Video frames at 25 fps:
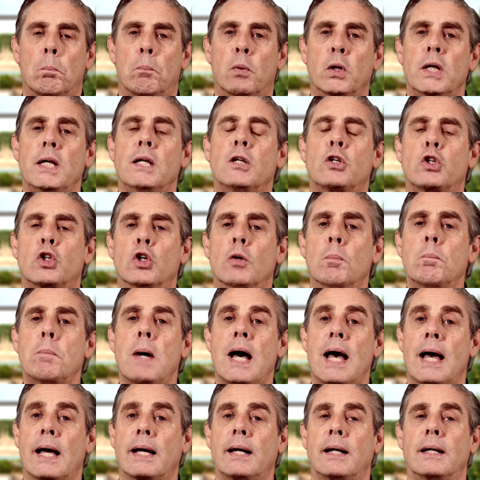But he had come
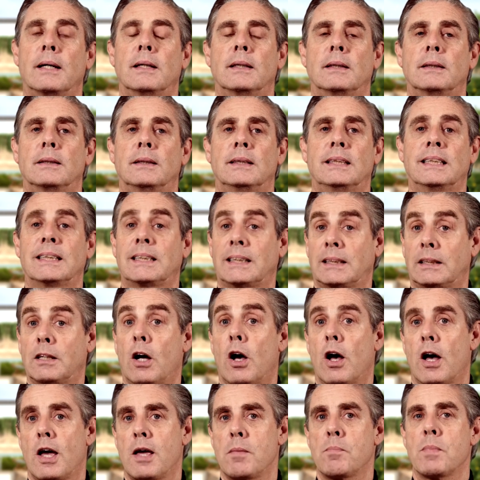back this
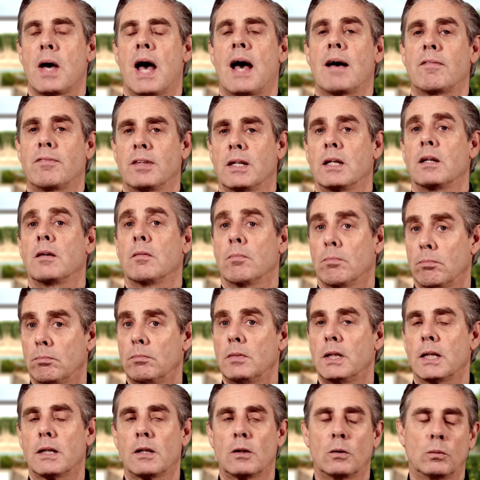time having,
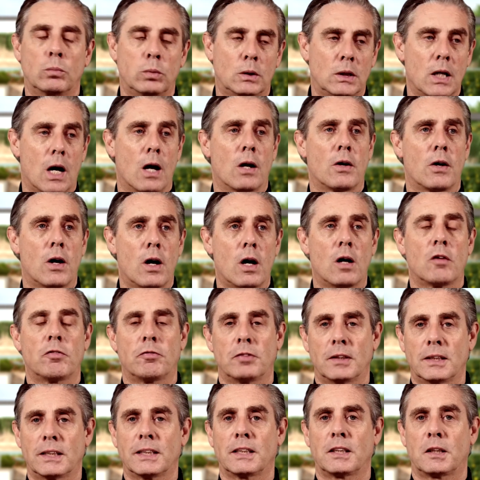gone off
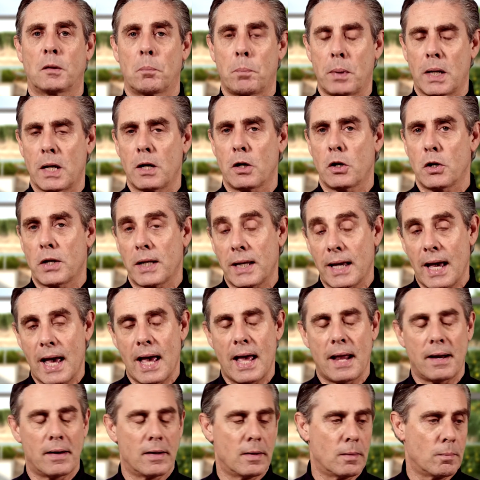and disappeared
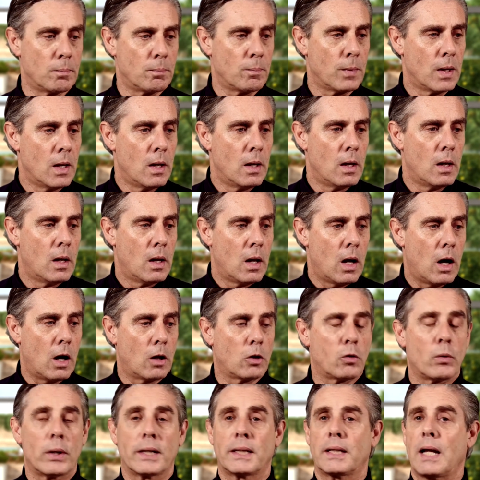again and all
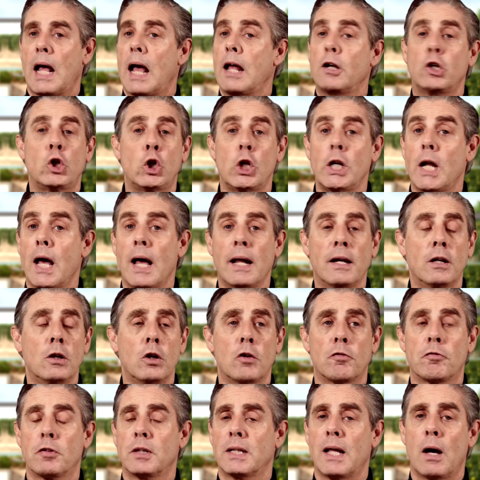the rest. And she'd had
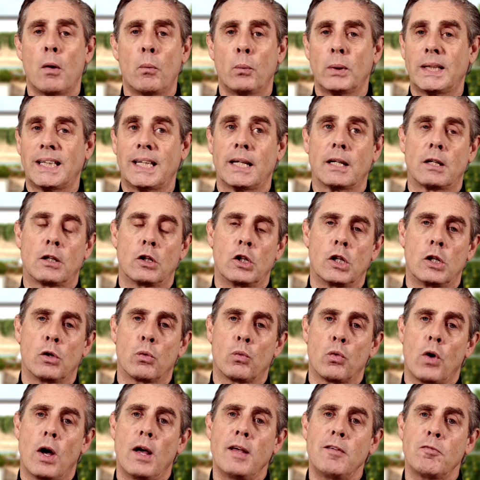enough, and that was it. And he
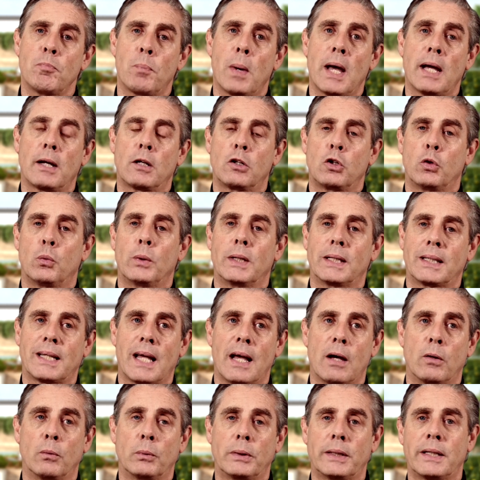arrived back to his
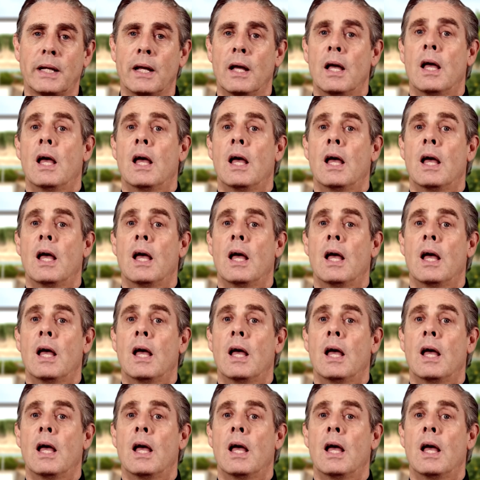house,